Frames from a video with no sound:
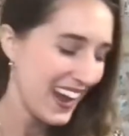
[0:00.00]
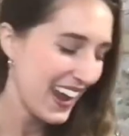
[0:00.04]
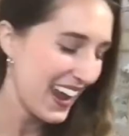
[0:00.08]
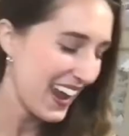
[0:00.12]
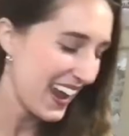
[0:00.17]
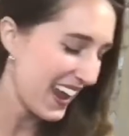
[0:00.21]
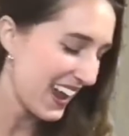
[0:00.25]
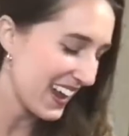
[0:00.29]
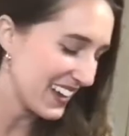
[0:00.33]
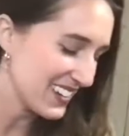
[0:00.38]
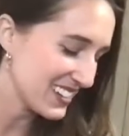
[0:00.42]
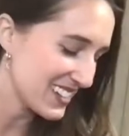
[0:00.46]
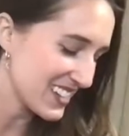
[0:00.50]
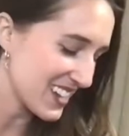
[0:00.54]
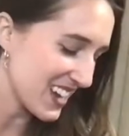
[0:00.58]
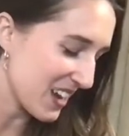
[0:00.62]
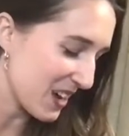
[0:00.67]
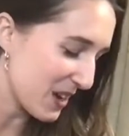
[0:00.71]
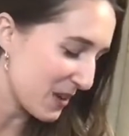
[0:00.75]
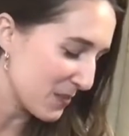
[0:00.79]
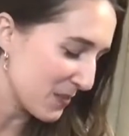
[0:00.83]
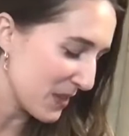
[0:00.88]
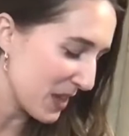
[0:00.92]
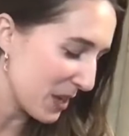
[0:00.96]
And
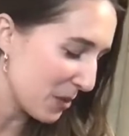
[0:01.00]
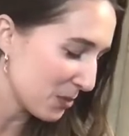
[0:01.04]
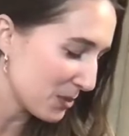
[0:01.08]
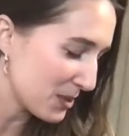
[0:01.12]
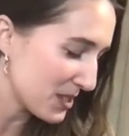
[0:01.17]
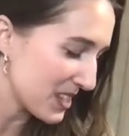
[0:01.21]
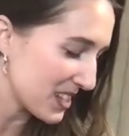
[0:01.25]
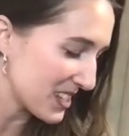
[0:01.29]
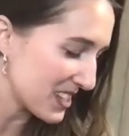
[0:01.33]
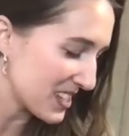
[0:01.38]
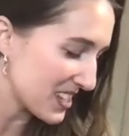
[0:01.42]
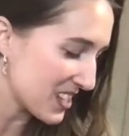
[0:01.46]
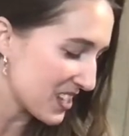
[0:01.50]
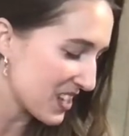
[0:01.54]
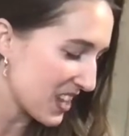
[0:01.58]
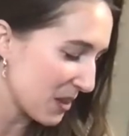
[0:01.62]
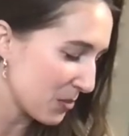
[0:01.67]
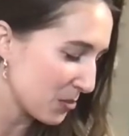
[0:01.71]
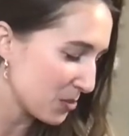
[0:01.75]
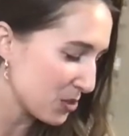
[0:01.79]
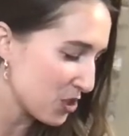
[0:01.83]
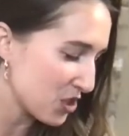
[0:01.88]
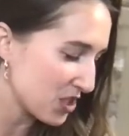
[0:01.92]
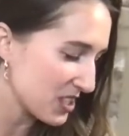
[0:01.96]

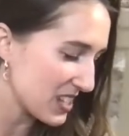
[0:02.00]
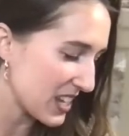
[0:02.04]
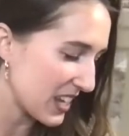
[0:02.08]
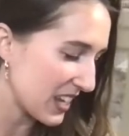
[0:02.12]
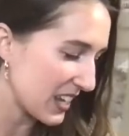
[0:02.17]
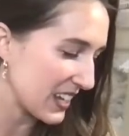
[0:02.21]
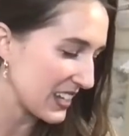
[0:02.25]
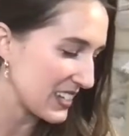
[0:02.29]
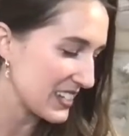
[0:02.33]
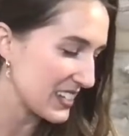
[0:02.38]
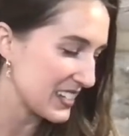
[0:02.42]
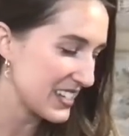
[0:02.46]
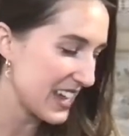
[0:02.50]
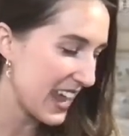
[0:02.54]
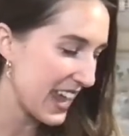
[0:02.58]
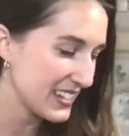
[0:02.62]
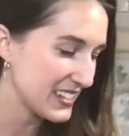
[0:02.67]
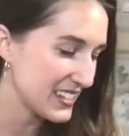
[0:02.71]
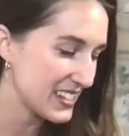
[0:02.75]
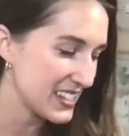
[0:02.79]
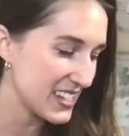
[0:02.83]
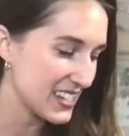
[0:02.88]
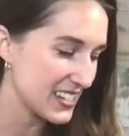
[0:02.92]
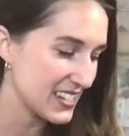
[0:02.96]
it was just like
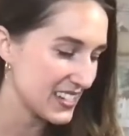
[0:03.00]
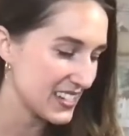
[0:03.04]
intense,